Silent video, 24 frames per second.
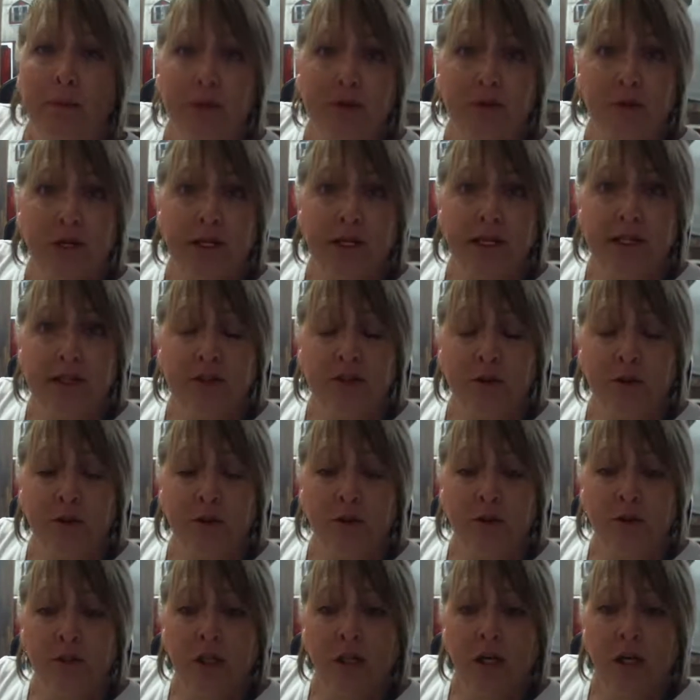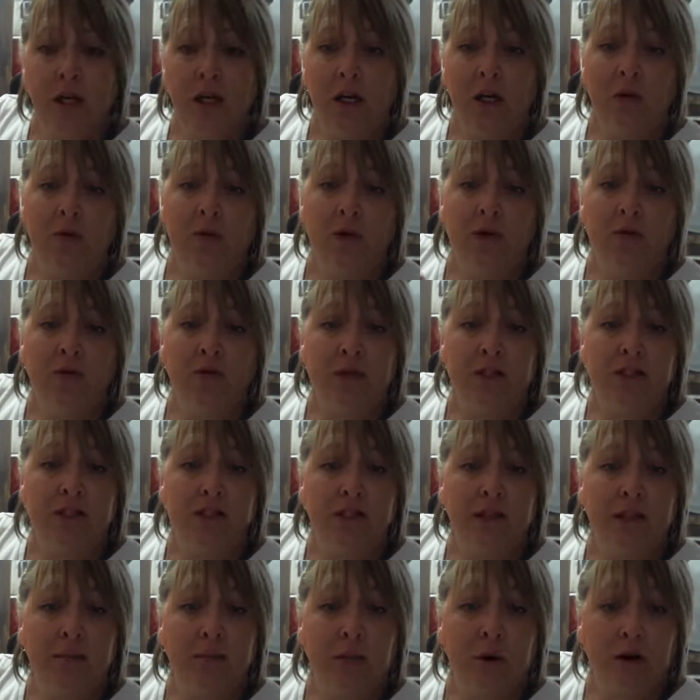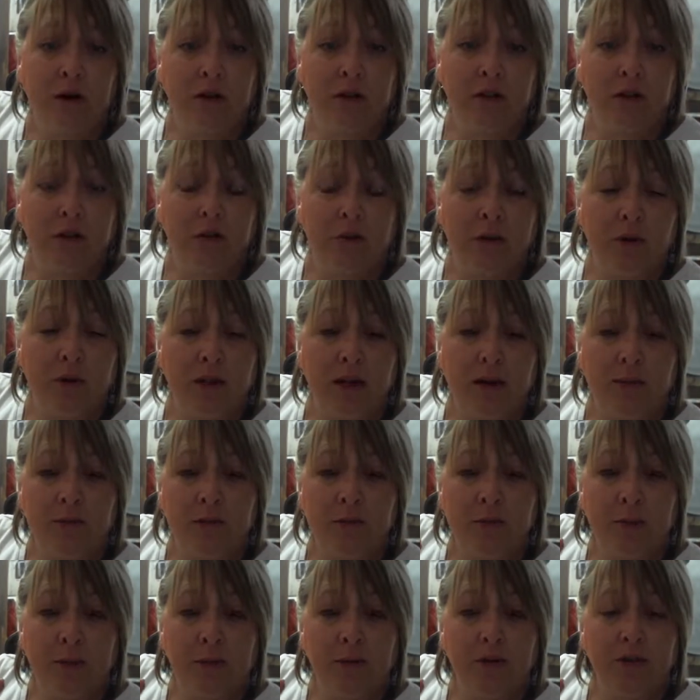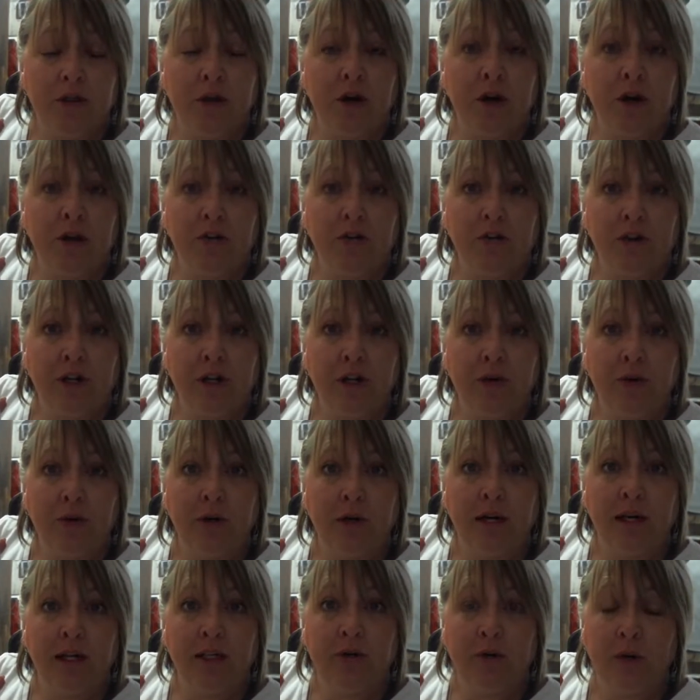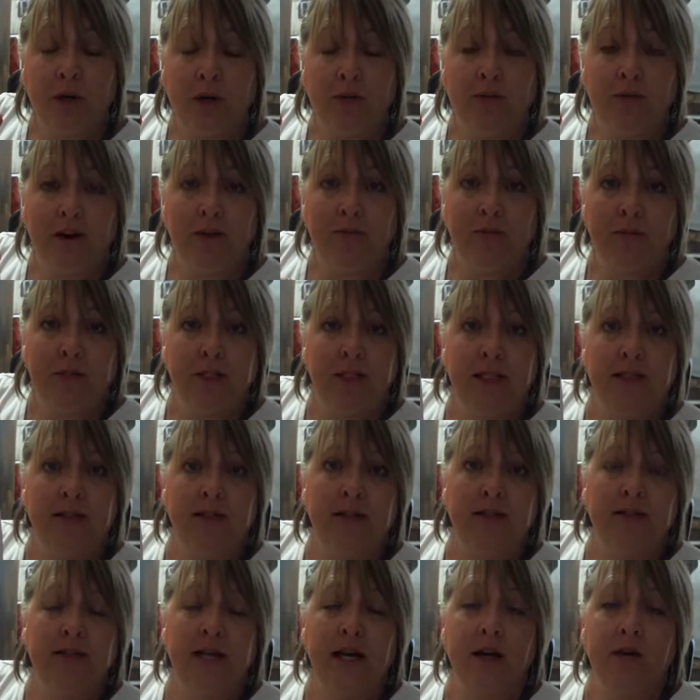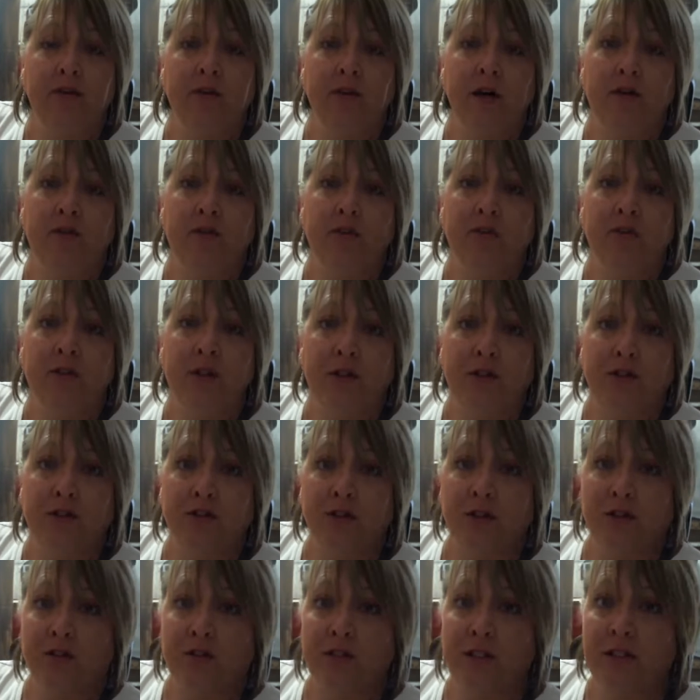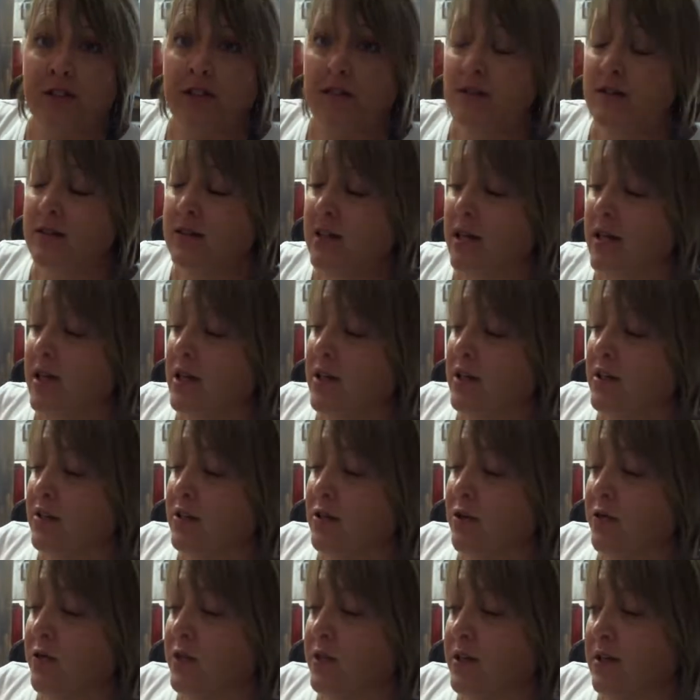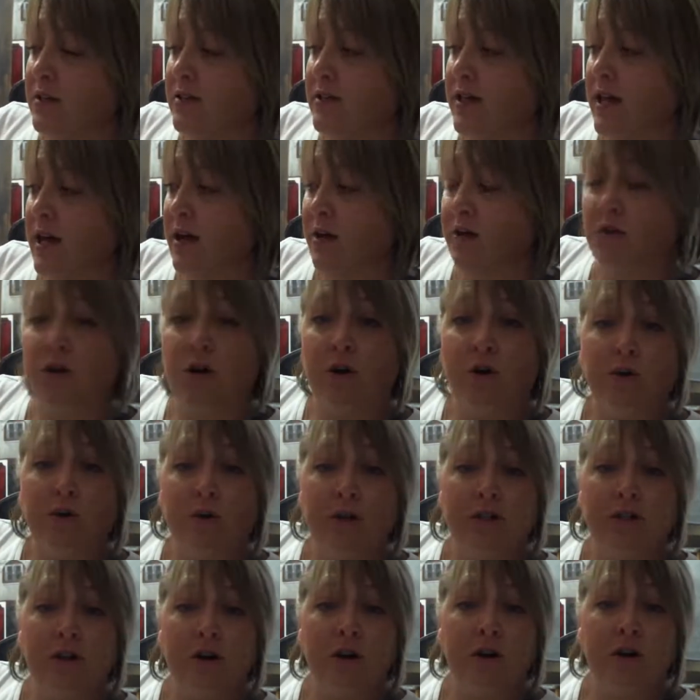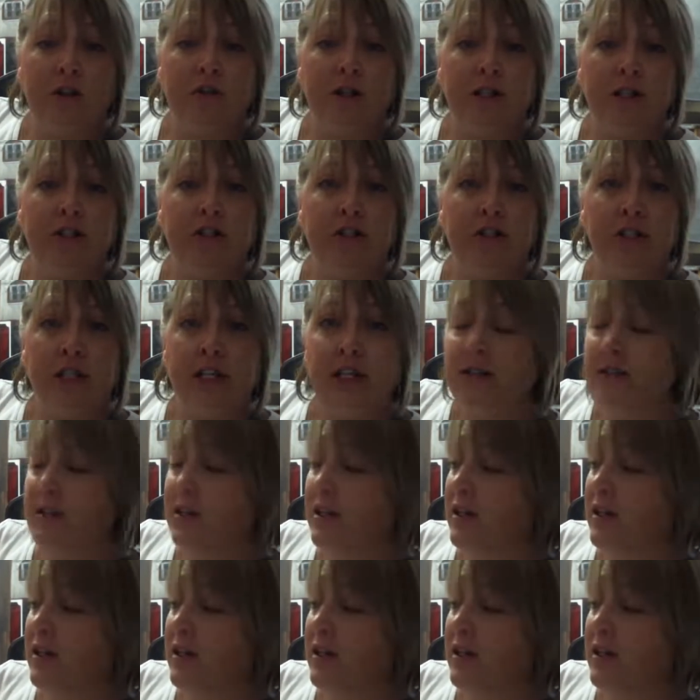training school. We've recently partnered with them to be able to offer you a 25% discount off of their services. So the discount code is on this sheet.